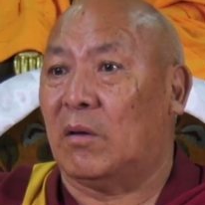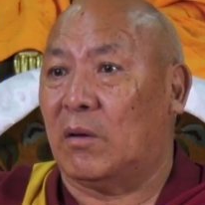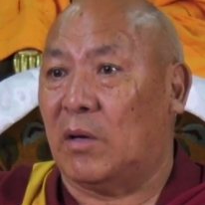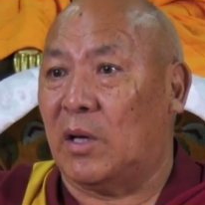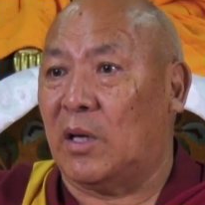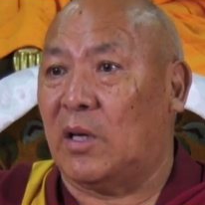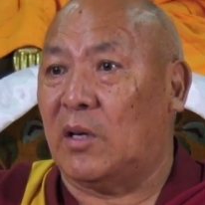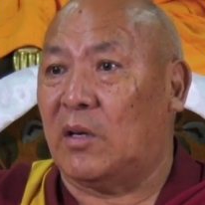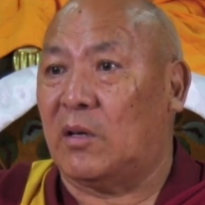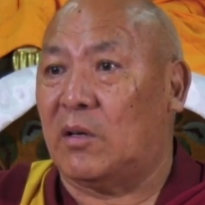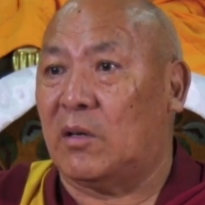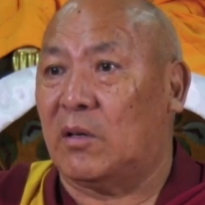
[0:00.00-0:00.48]

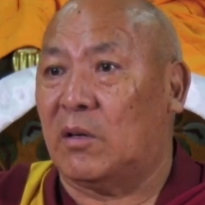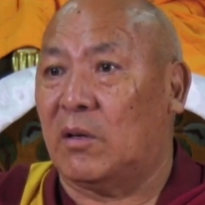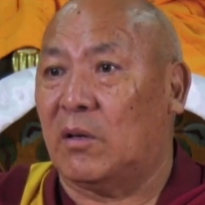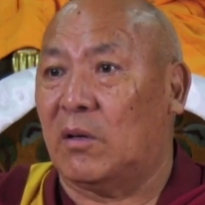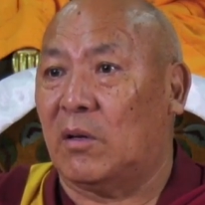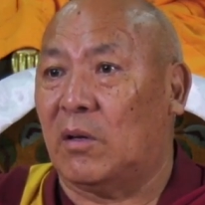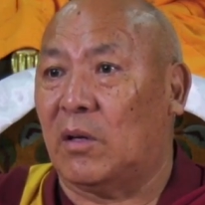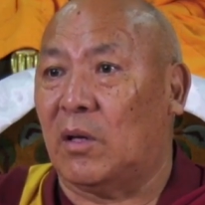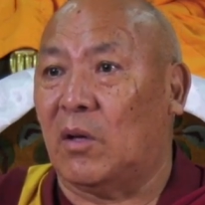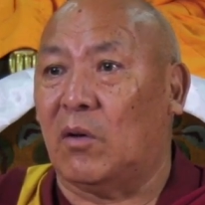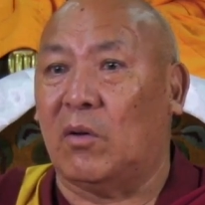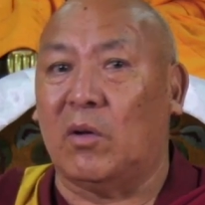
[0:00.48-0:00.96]
Right?
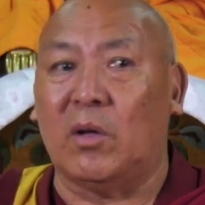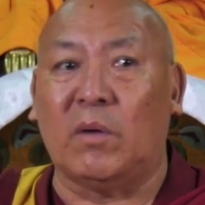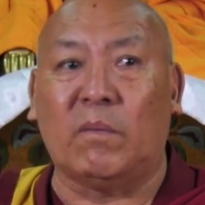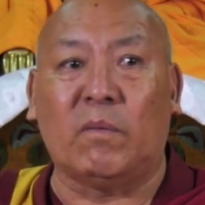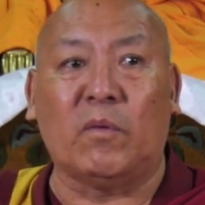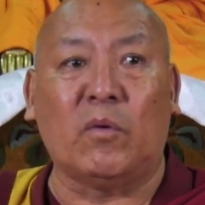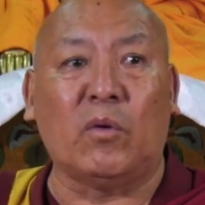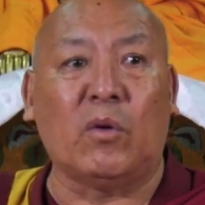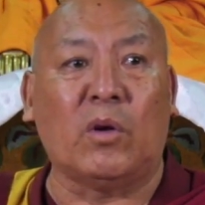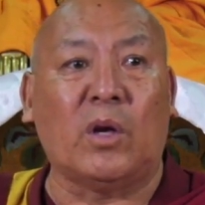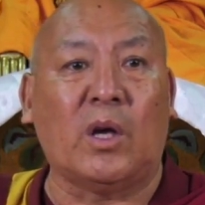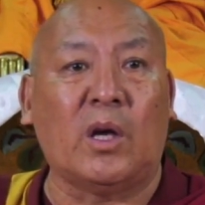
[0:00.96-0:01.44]
Now
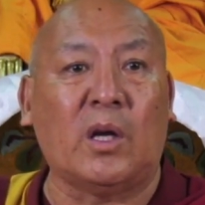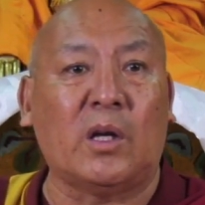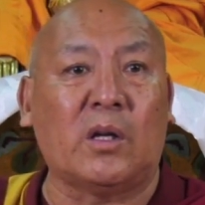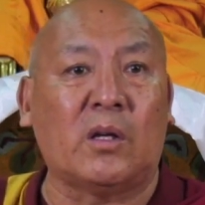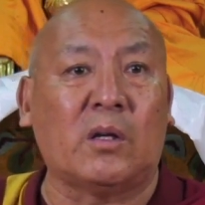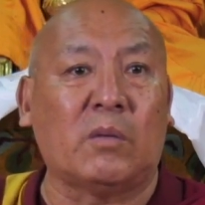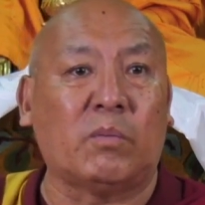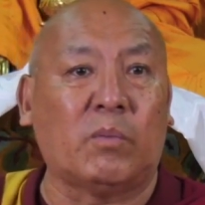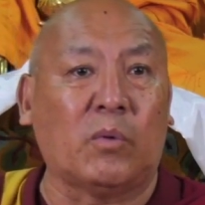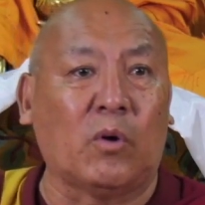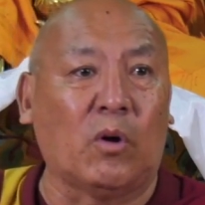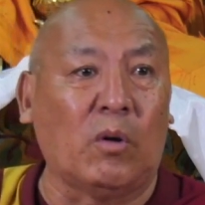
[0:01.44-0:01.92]
if you
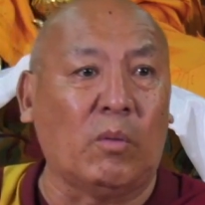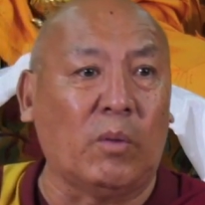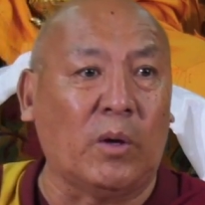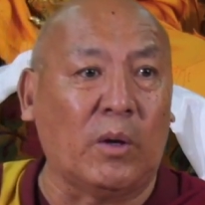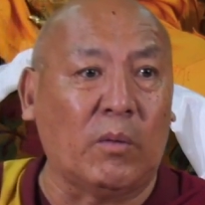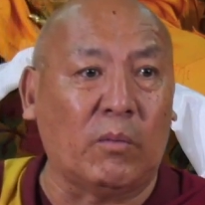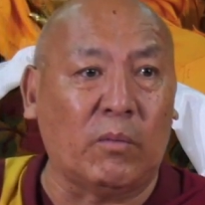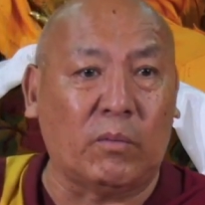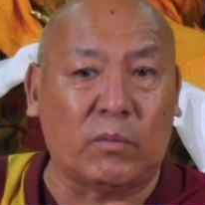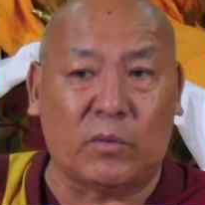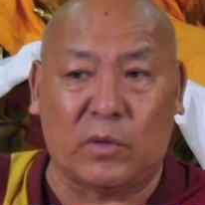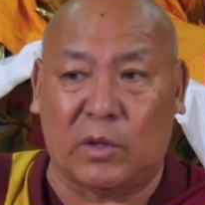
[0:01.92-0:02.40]
had a
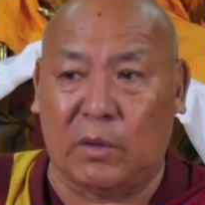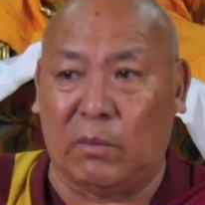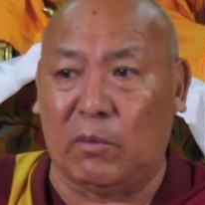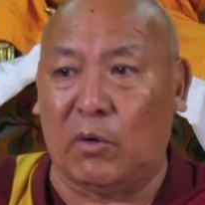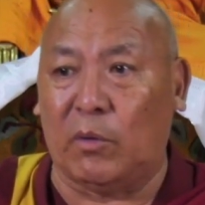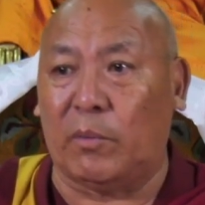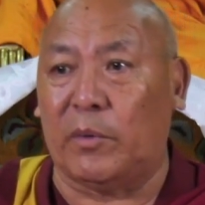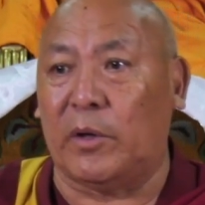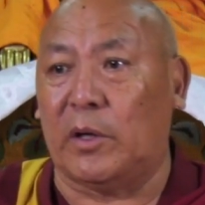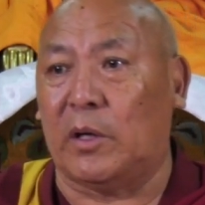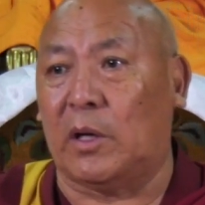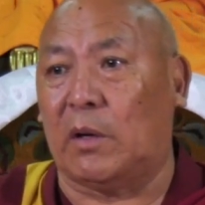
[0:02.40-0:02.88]
problem
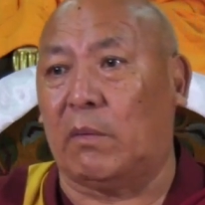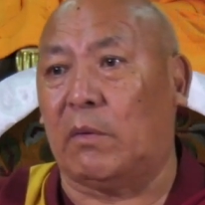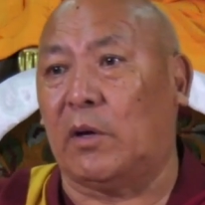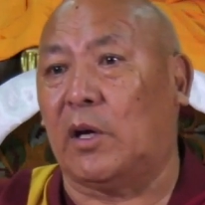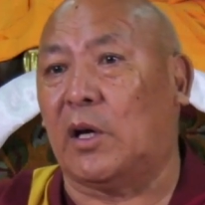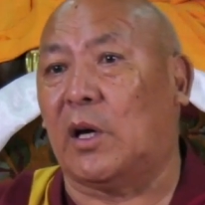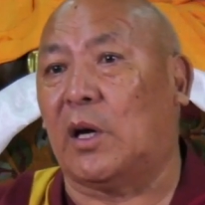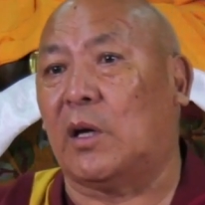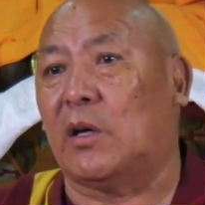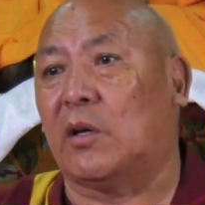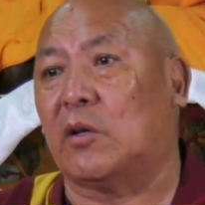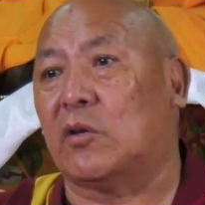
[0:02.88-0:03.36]
developing loving
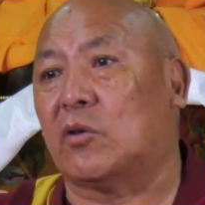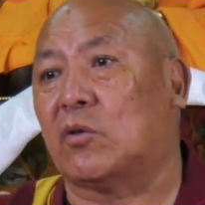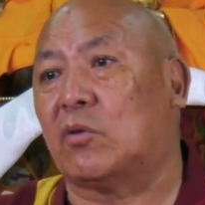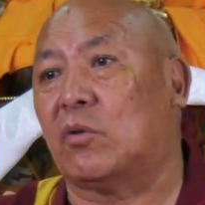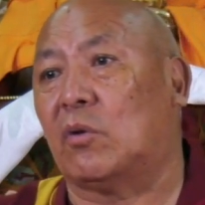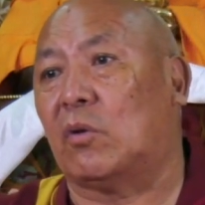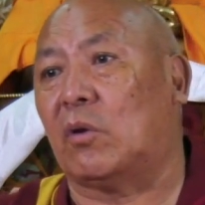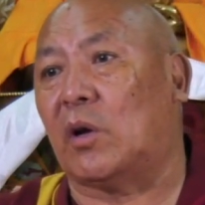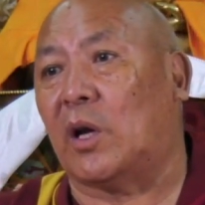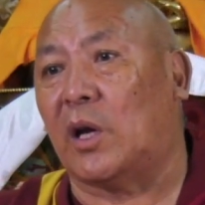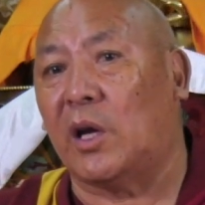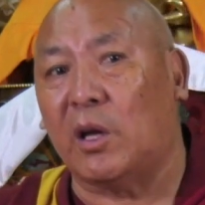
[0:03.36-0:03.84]
kindness to
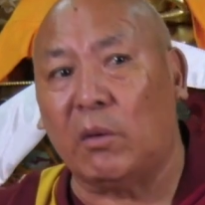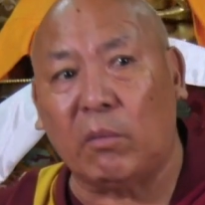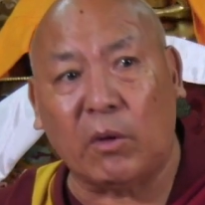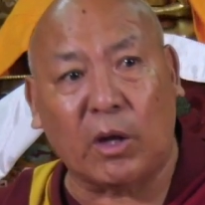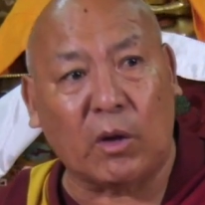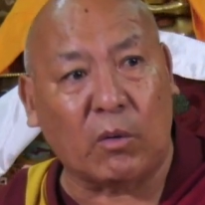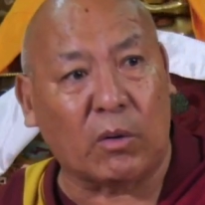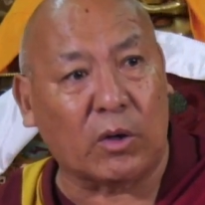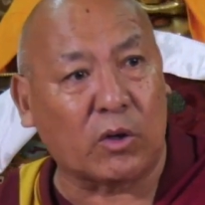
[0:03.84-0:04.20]
your enemy,